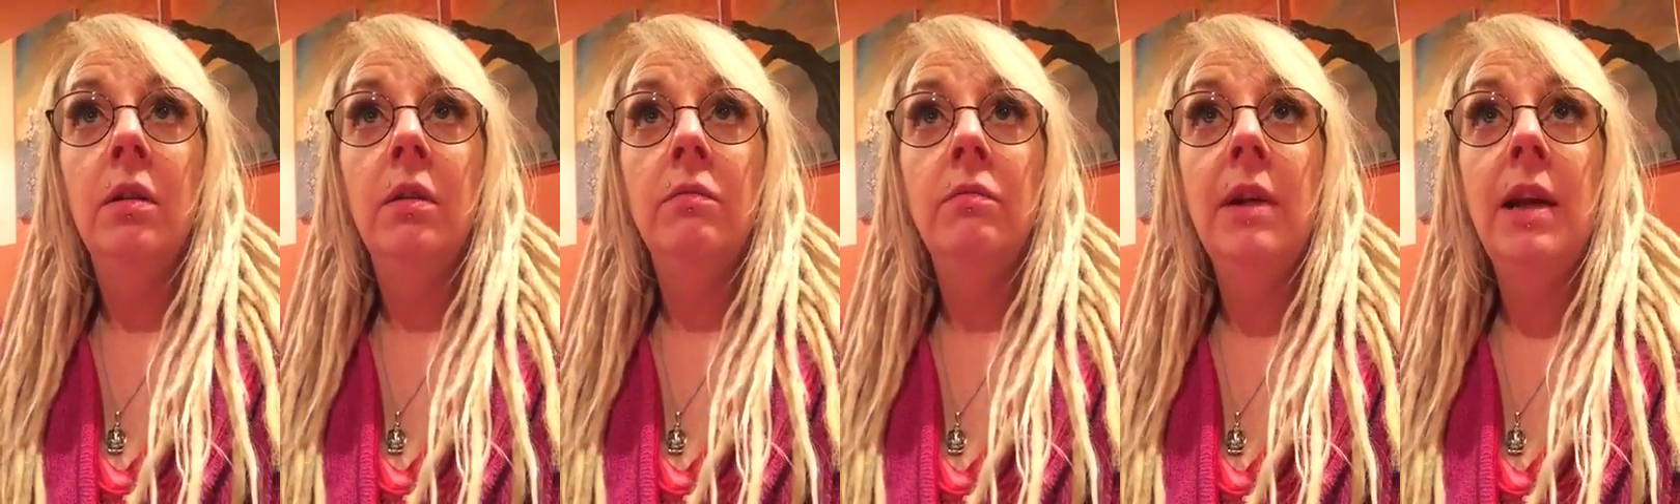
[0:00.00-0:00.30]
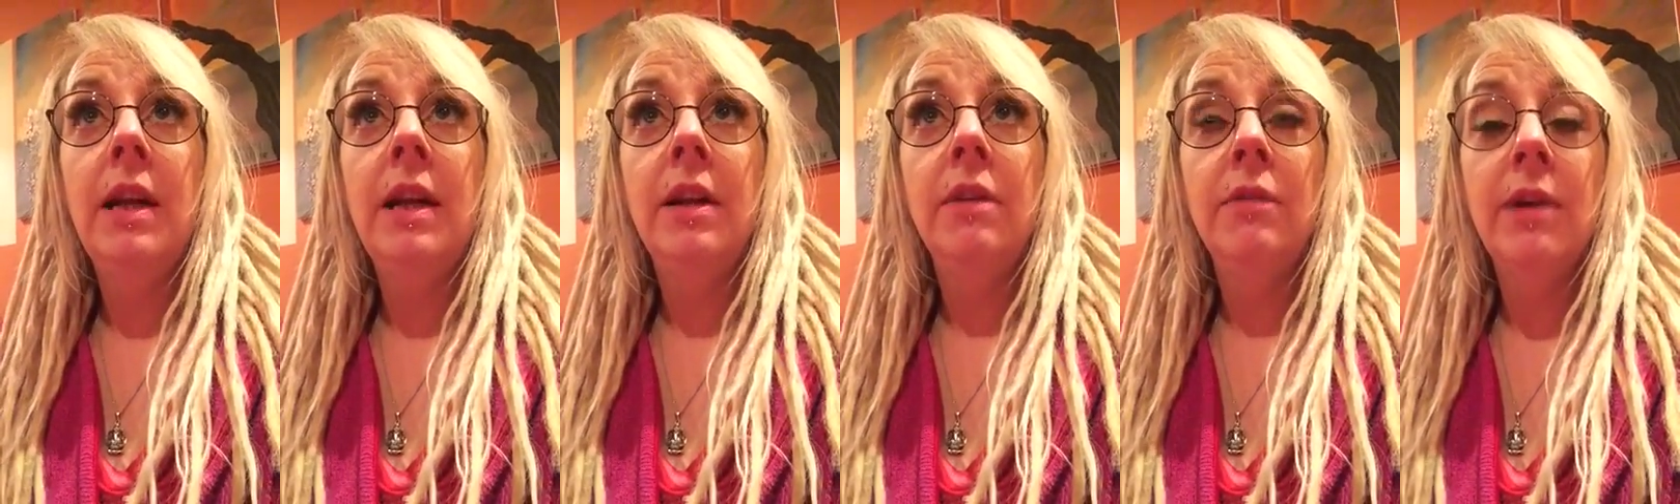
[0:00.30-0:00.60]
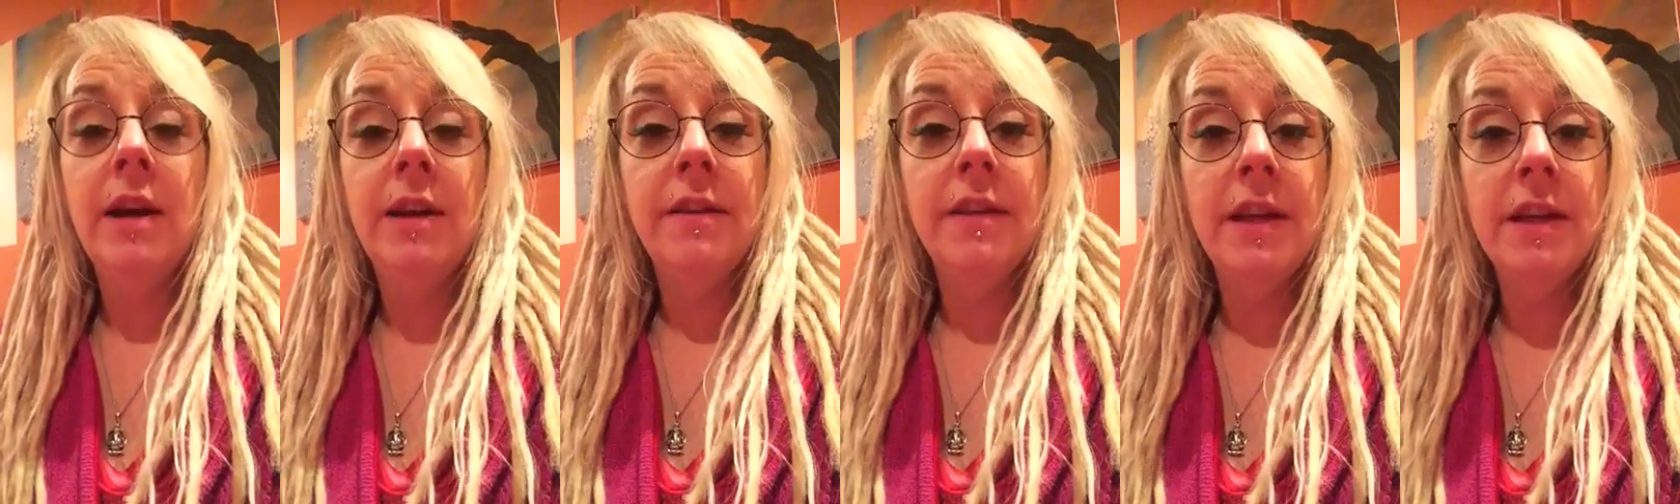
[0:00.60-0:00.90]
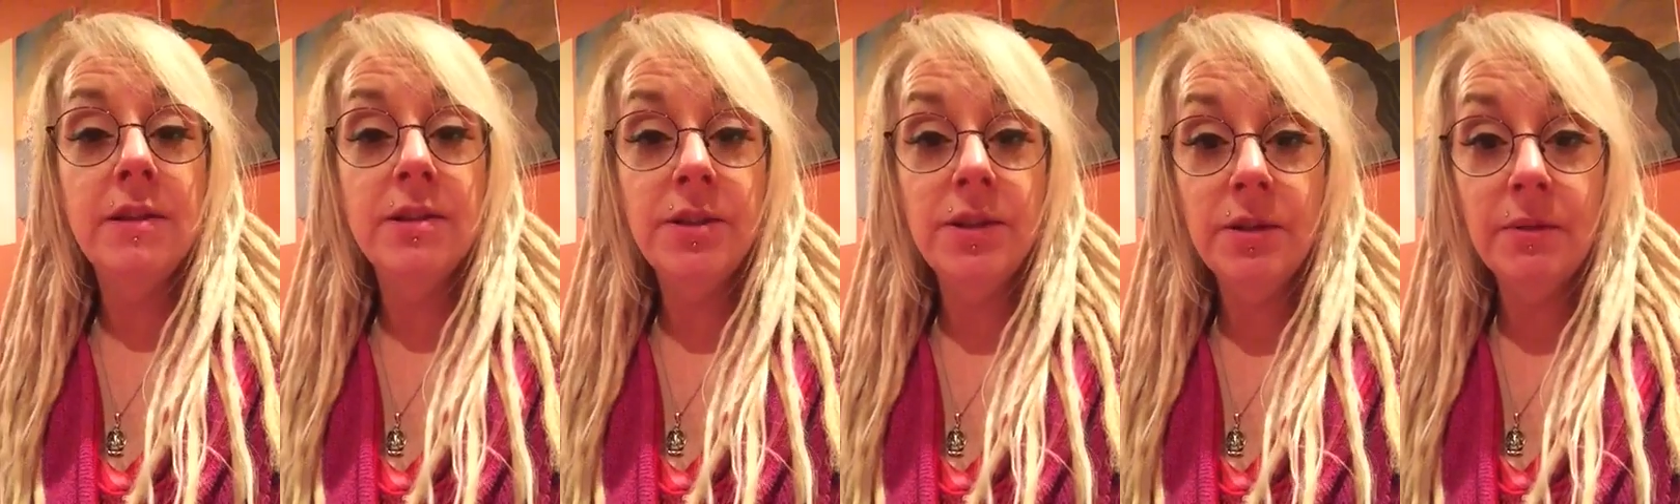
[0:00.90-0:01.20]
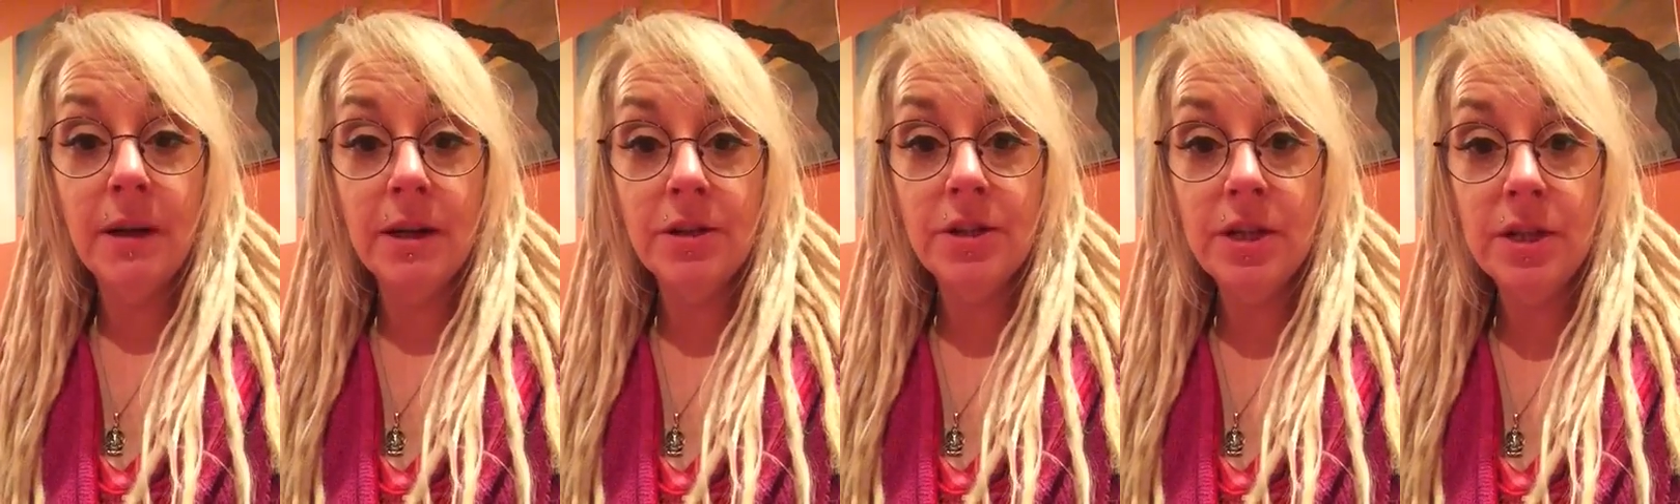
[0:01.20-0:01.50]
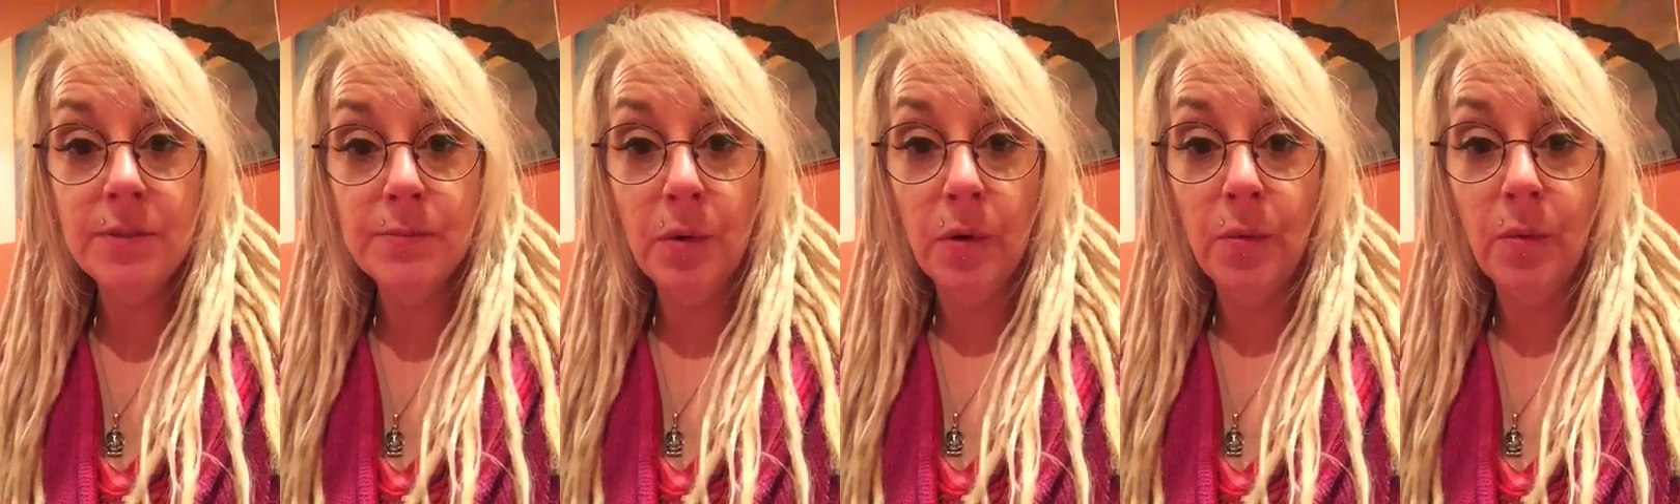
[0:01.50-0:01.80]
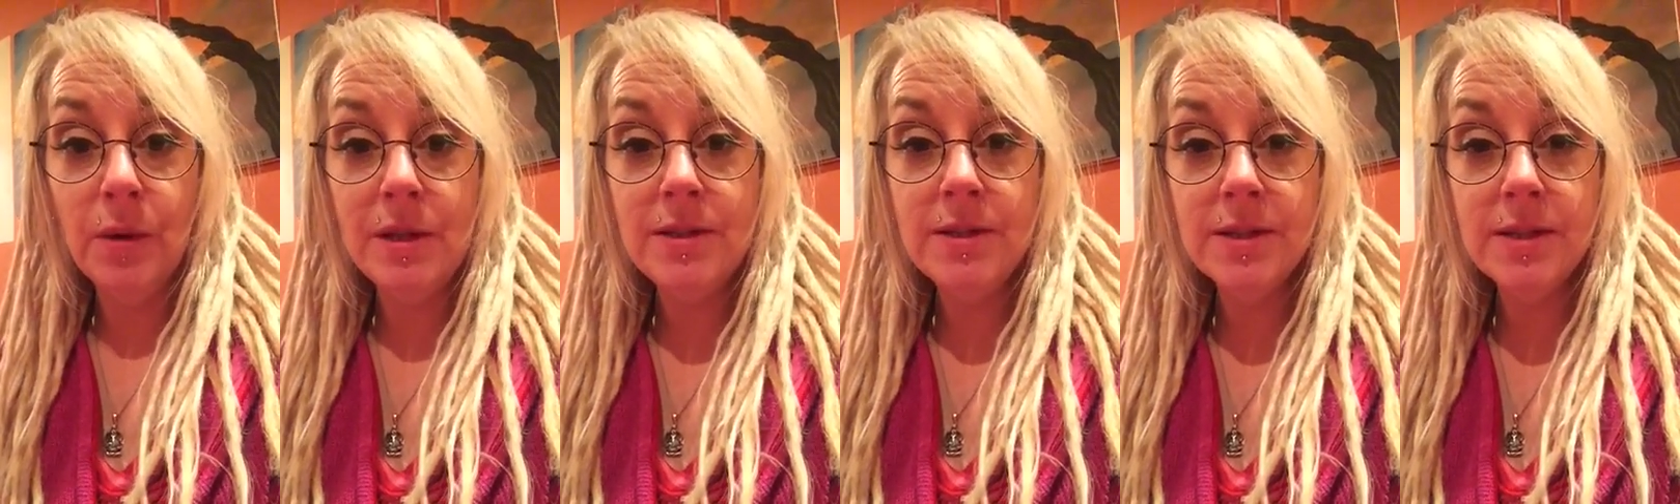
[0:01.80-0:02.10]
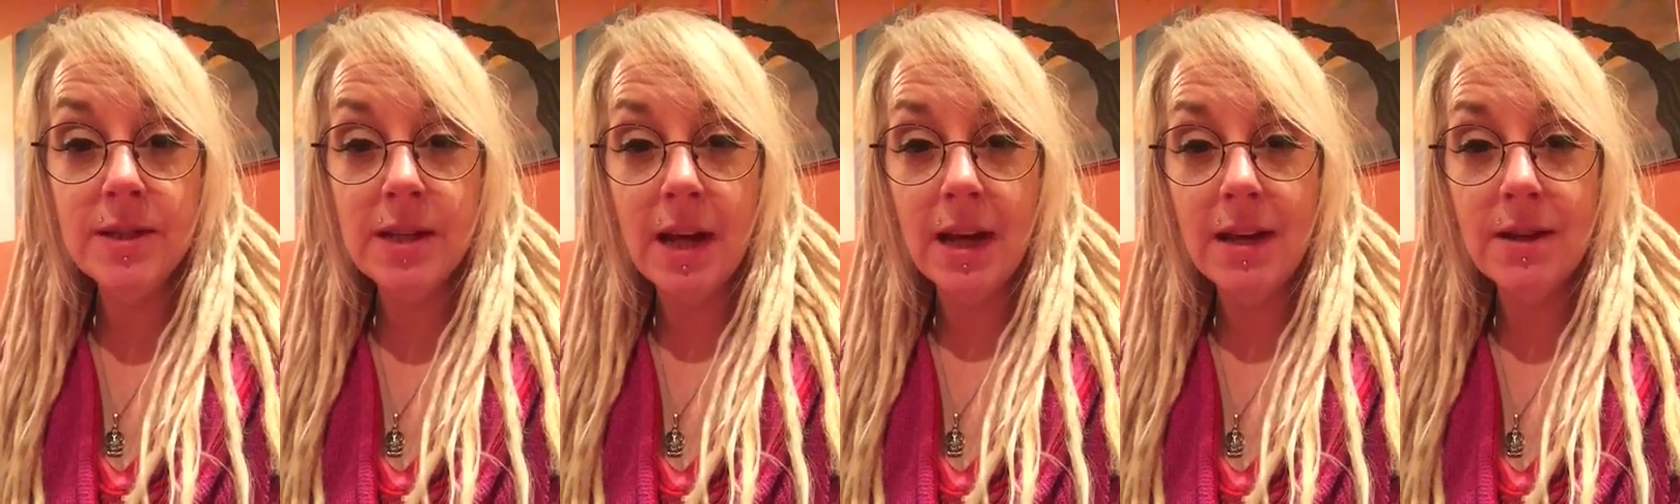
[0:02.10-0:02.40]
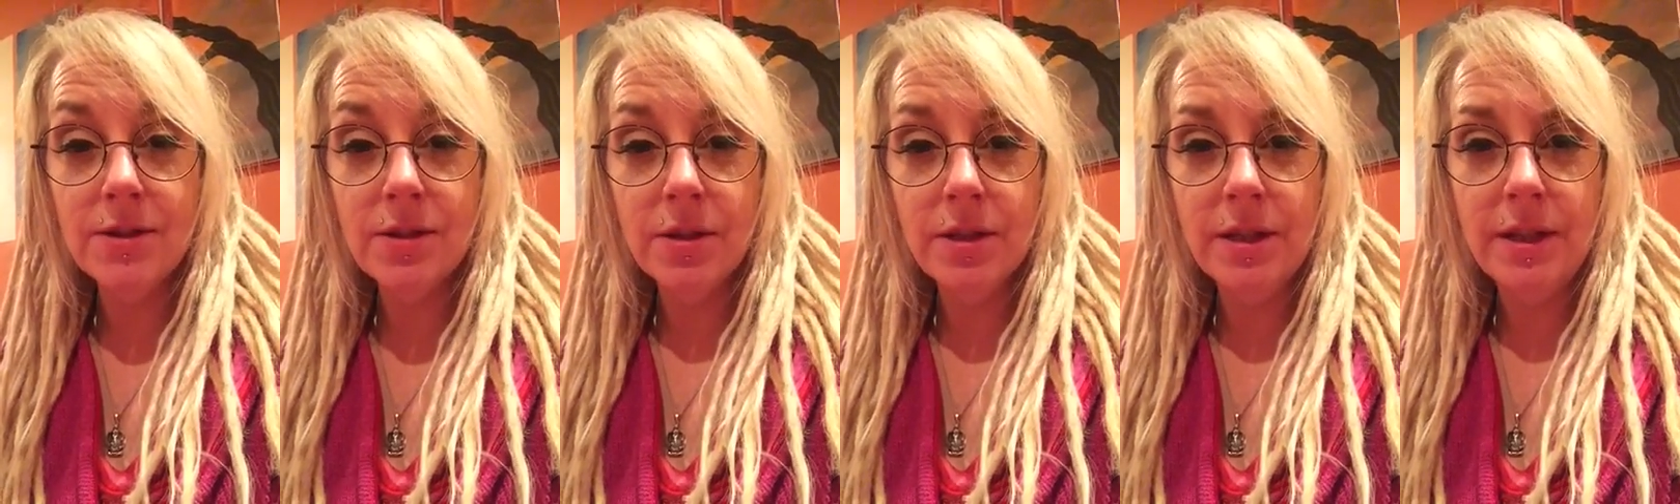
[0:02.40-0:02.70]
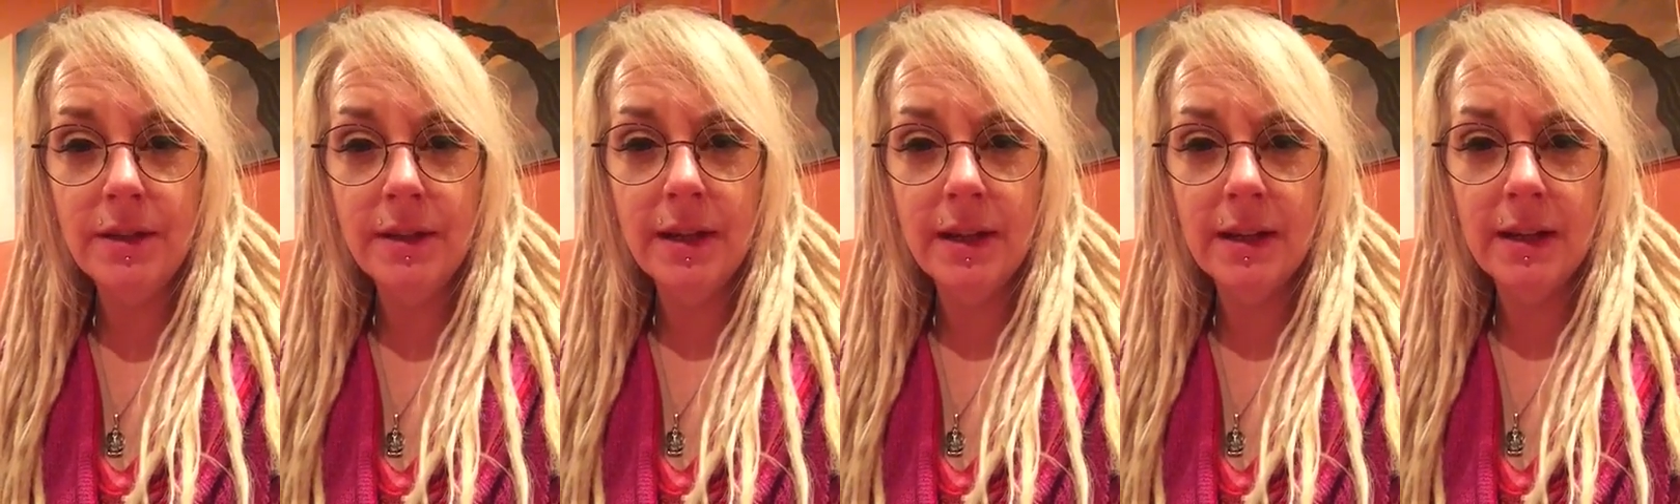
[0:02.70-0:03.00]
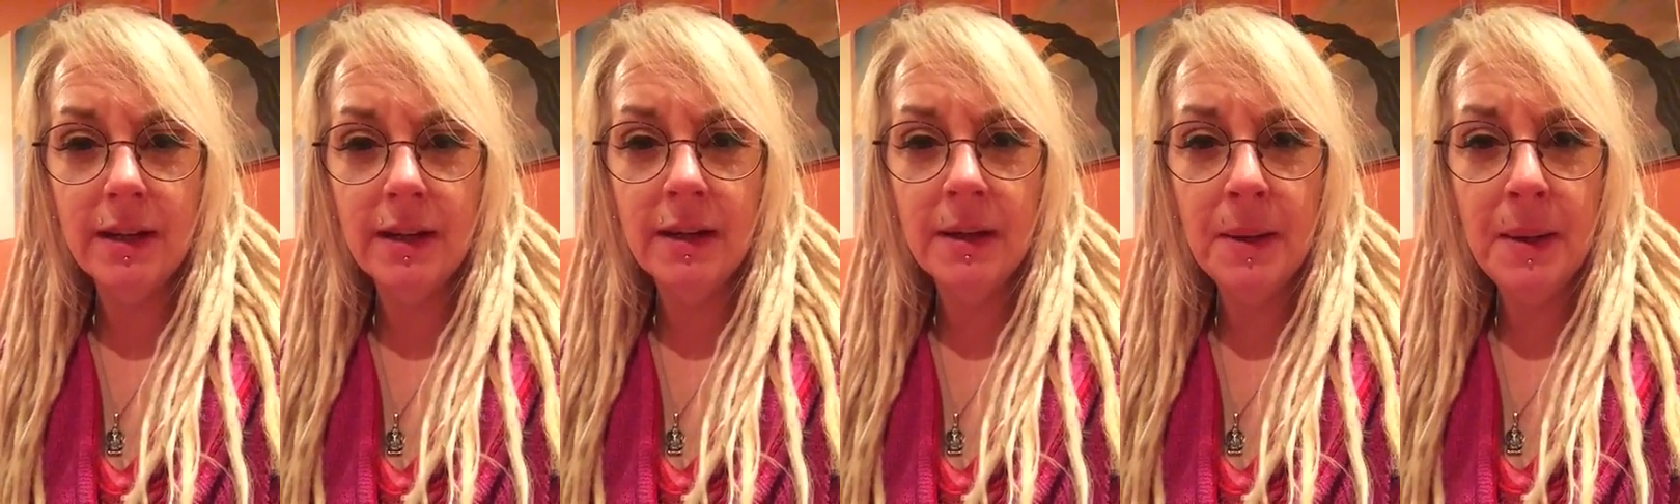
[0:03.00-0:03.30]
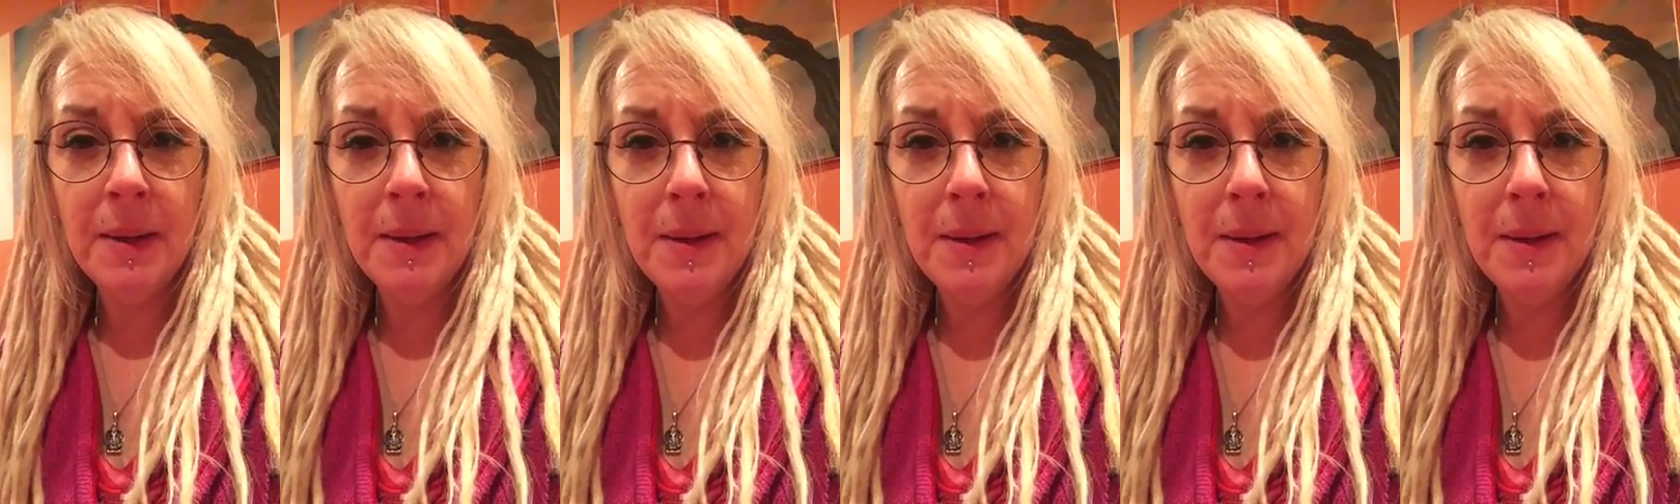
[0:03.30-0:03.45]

A really great thing to do actually is put winter tyres on your car,